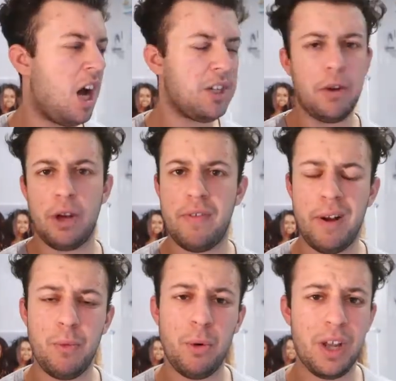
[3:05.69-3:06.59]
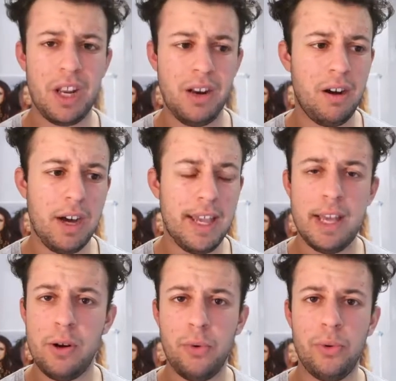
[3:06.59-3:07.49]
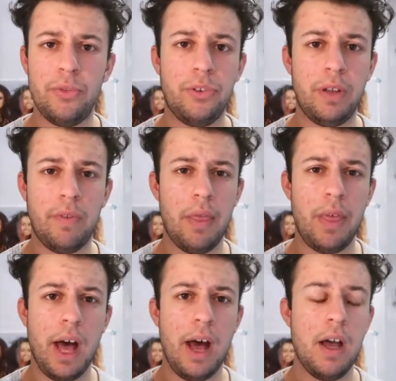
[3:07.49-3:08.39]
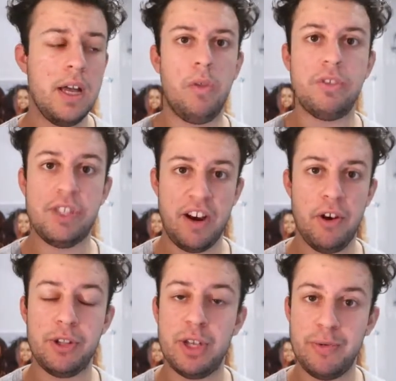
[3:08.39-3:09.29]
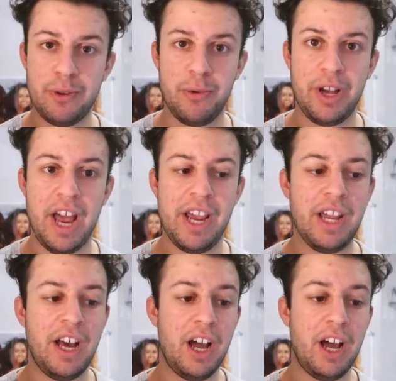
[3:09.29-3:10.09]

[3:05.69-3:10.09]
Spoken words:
I don't go around walking in high heels and stuff like that. Not the stereotypical gay.